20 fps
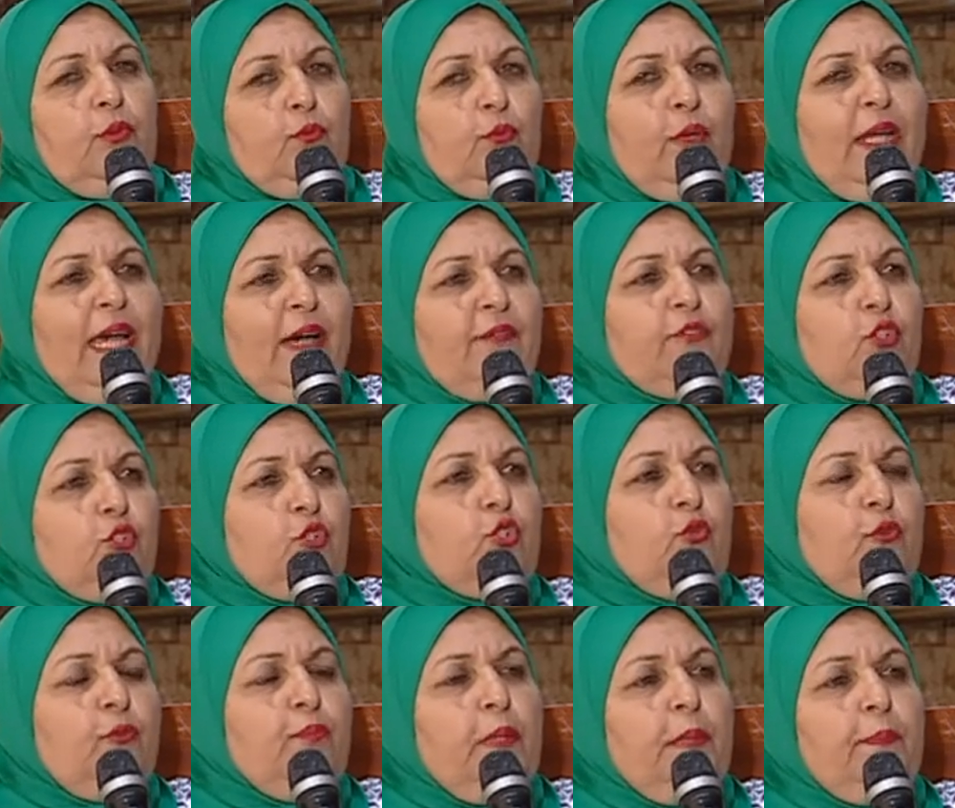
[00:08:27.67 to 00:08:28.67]
we have to
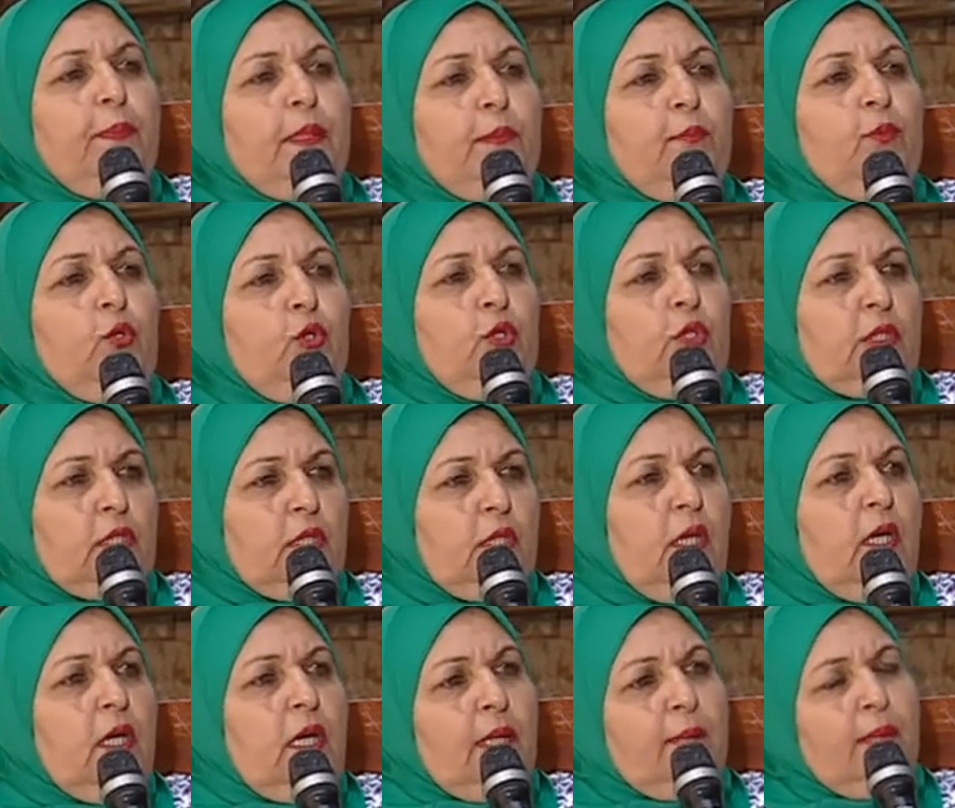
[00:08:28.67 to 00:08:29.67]
show people more
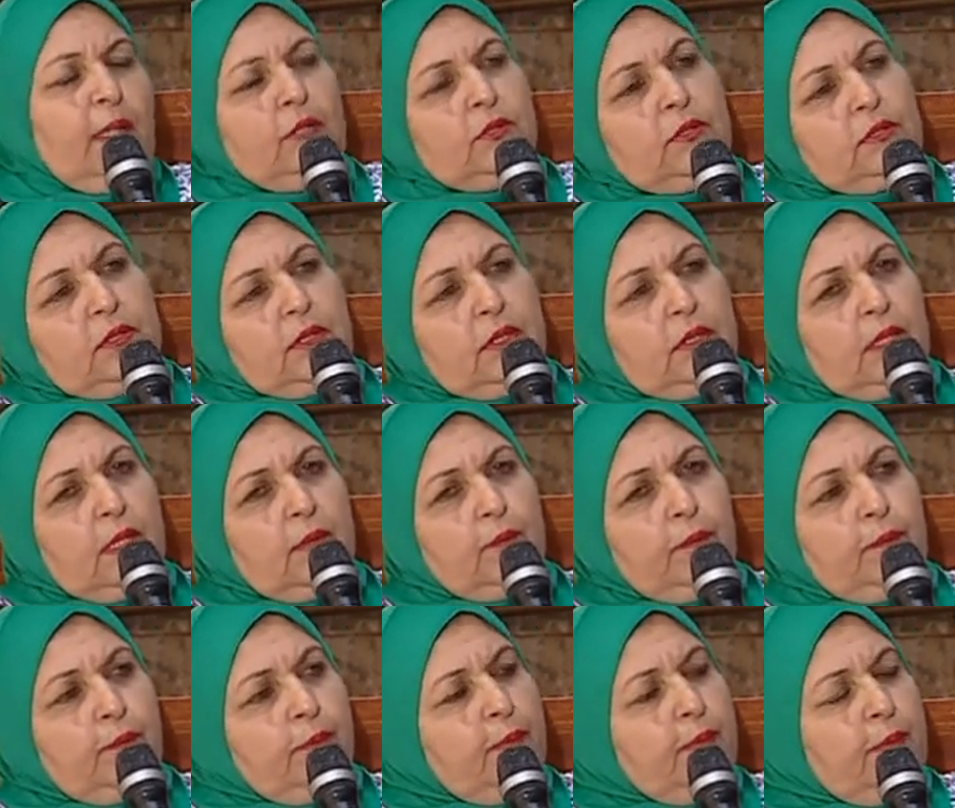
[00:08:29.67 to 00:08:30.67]
about the
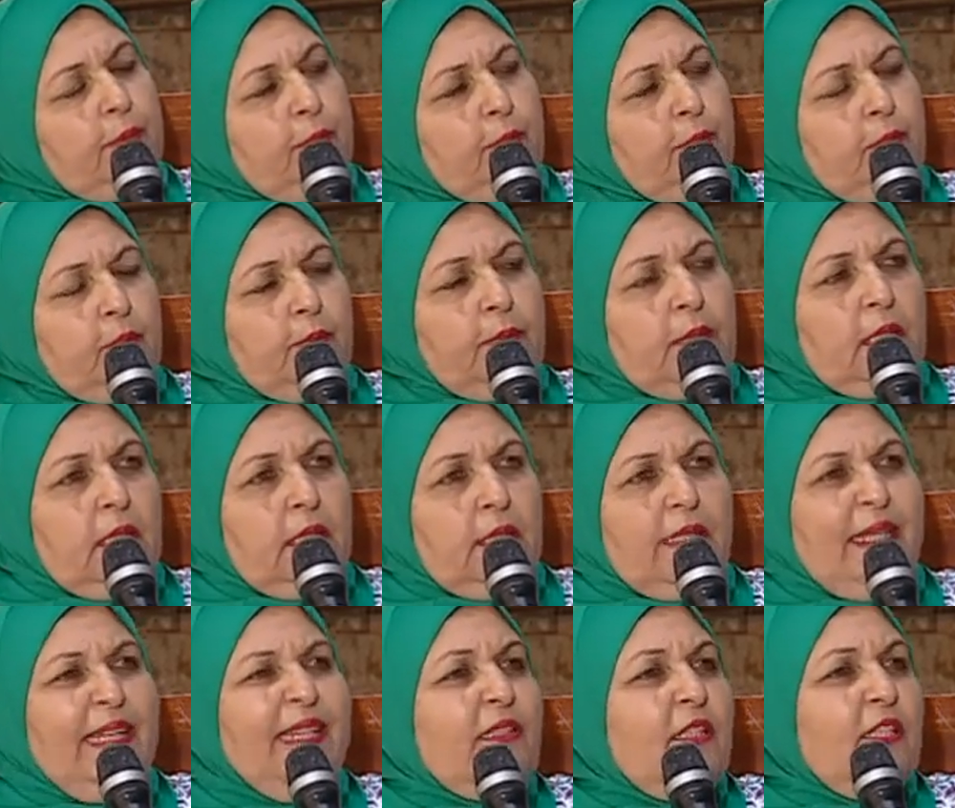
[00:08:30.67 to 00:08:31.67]

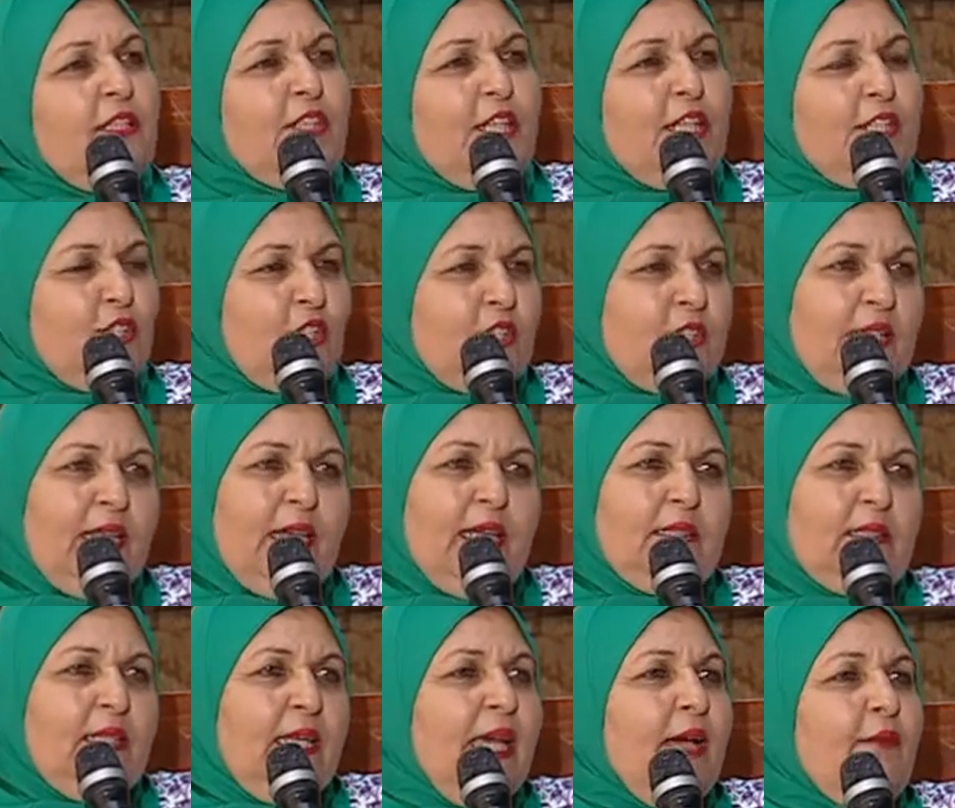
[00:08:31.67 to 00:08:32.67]
hidden treasures
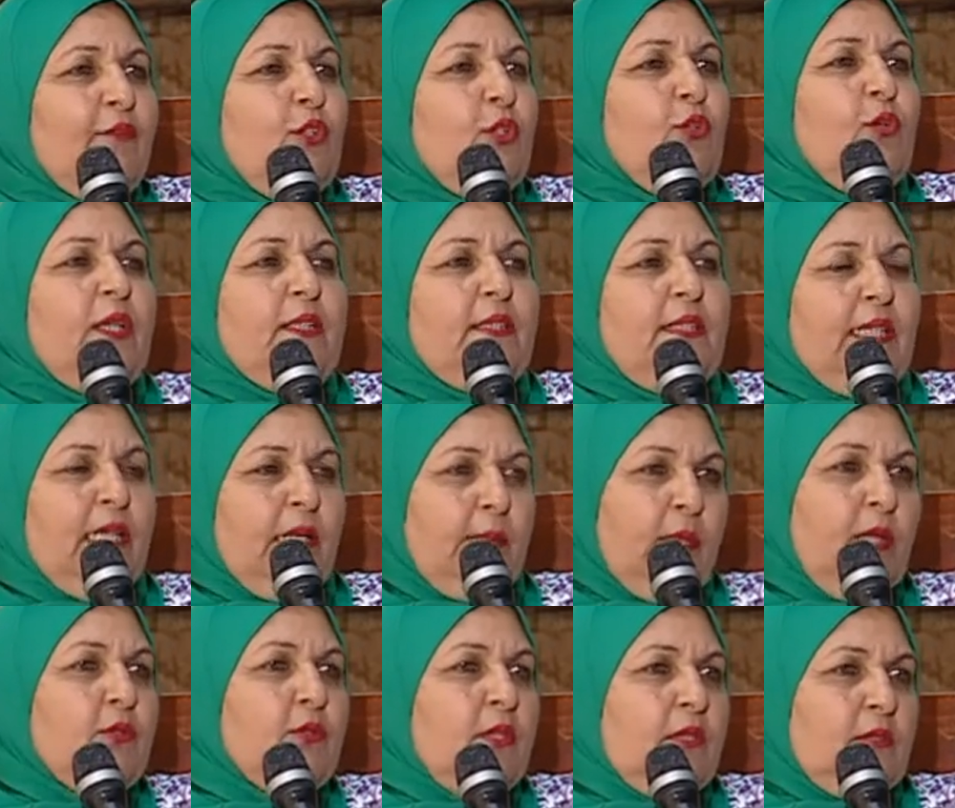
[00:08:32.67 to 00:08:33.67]
that they have no idea
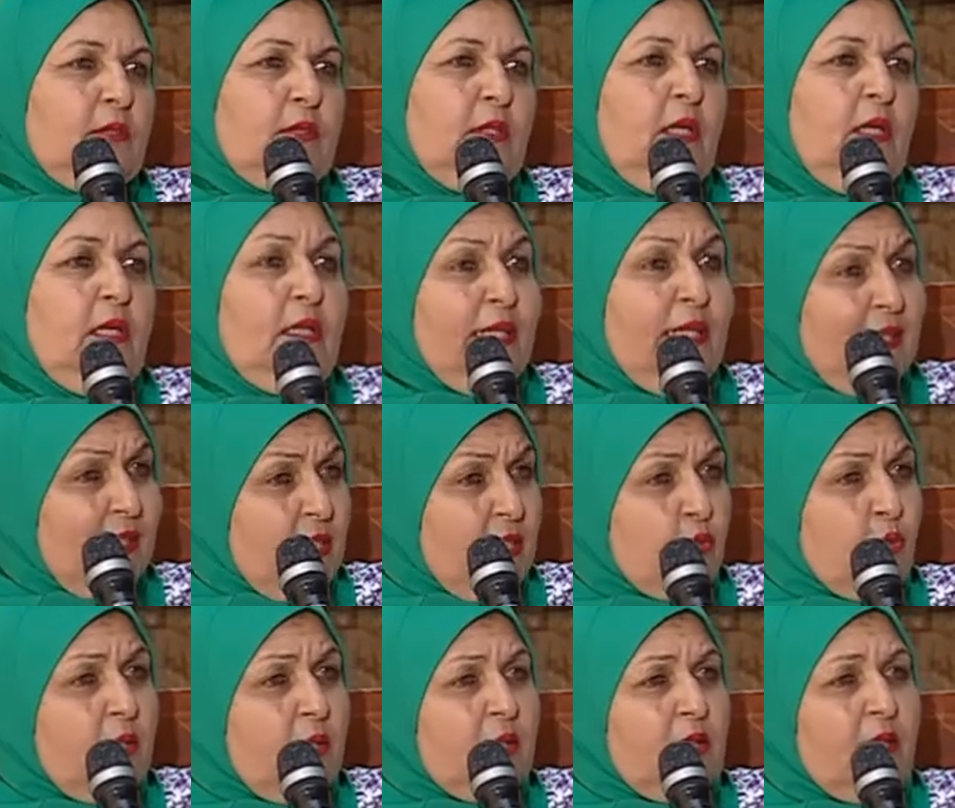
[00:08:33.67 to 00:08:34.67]
about it, like this
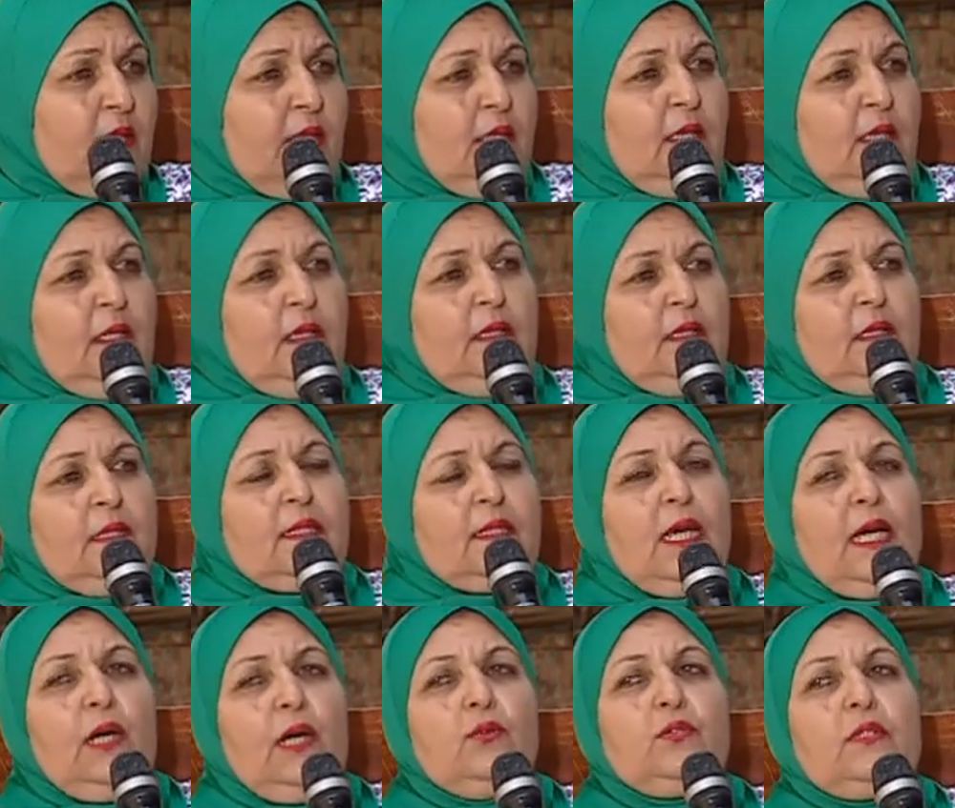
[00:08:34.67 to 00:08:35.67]
one. This
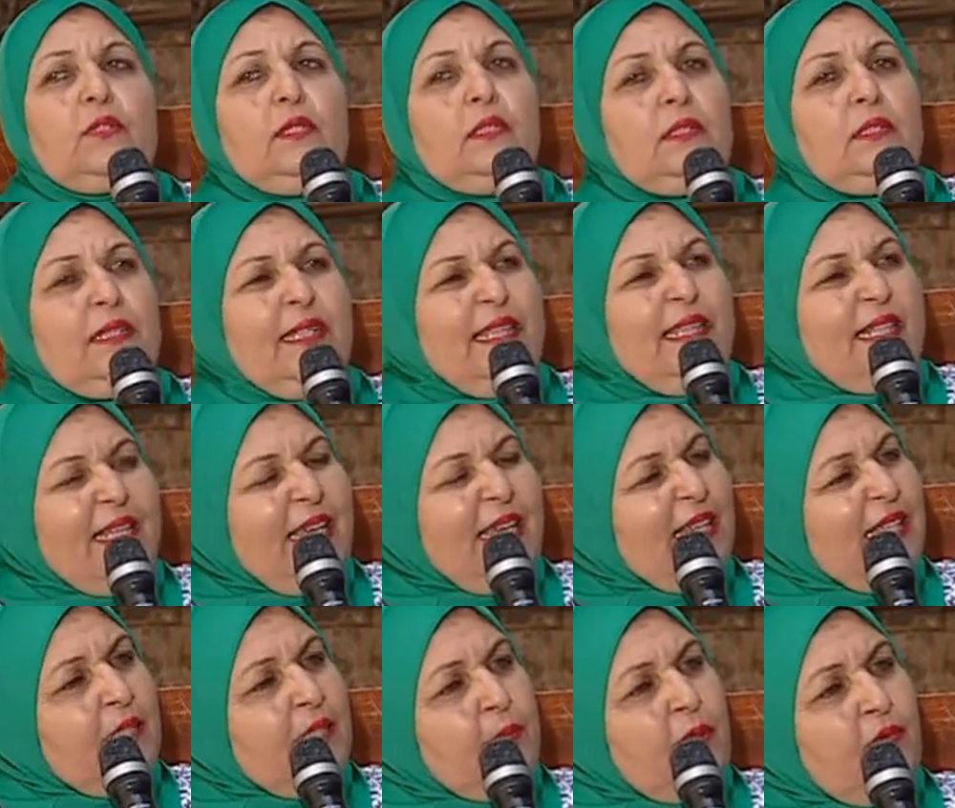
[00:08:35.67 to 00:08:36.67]
house, they
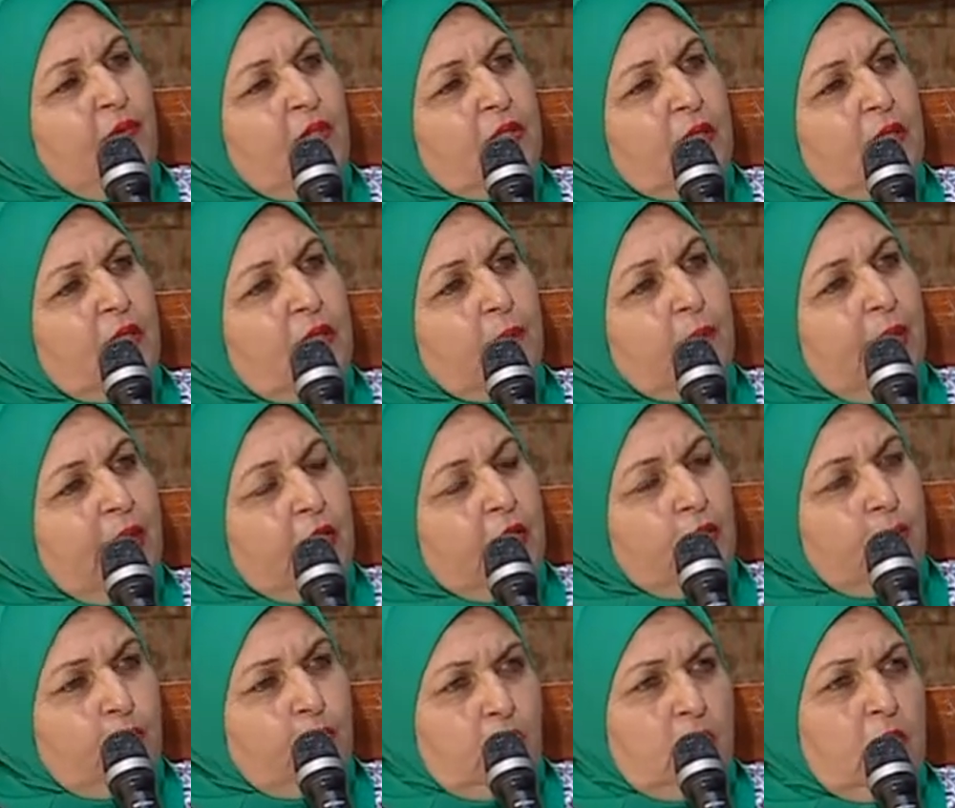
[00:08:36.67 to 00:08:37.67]
rarely be visited by
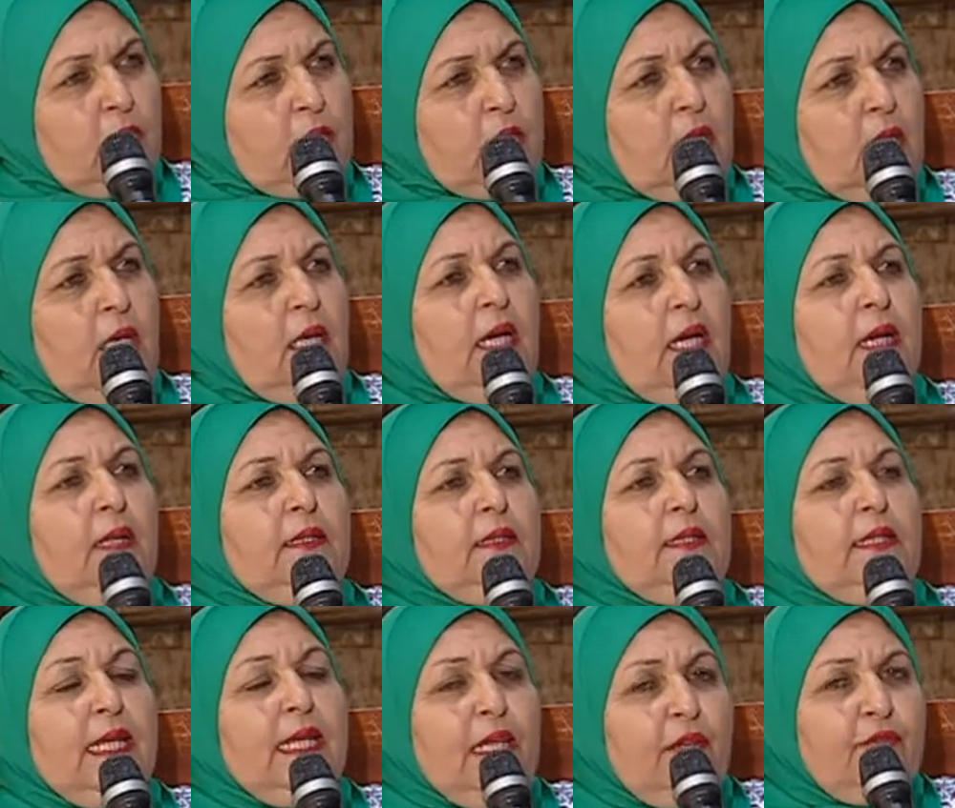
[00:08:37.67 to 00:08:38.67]
Egyptians,
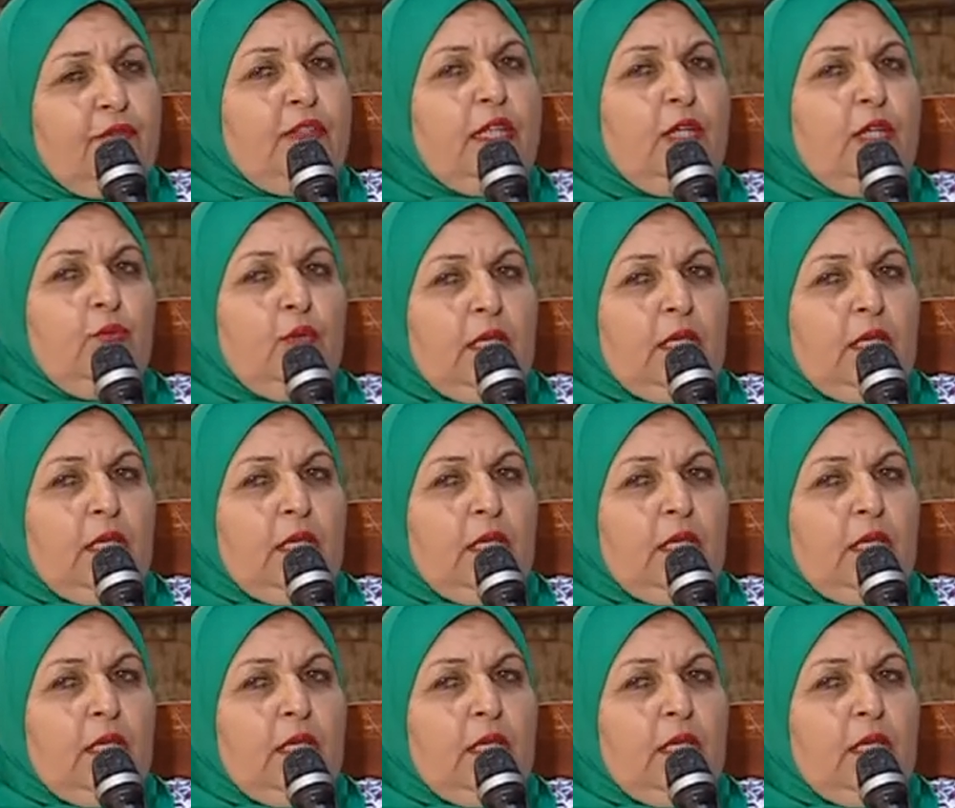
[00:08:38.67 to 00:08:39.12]
and if they